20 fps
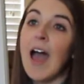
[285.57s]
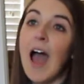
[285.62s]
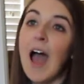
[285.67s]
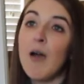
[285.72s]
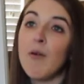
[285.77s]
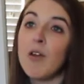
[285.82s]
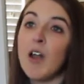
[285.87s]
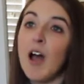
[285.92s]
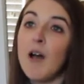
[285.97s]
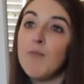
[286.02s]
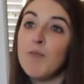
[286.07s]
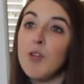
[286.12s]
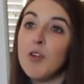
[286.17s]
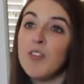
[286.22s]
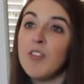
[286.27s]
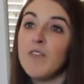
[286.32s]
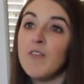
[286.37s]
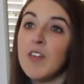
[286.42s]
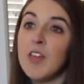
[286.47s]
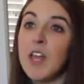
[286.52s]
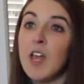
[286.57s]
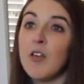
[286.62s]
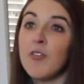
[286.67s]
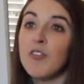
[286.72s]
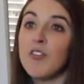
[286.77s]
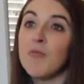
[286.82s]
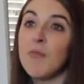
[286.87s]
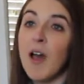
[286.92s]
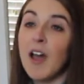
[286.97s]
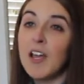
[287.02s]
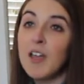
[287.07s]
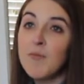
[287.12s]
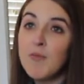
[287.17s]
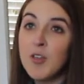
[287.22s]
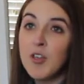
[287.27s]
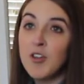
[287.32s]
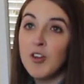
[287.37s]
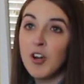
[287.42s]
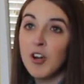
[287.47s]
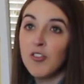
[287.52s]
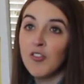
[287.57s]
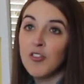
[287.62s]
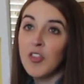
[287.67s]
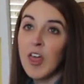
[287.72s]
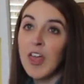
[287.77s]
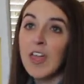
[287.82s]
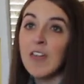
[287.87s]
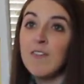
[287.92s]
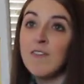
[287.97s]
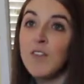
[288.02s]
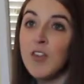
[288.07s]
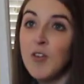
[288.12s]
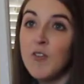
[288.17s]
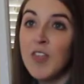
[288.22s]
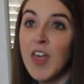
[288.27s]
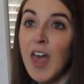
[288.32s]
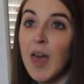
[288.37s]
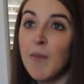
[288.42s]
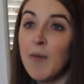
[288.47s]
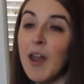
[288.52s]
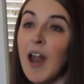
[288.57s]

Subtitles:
I would upload the videos to my computer so they can view them,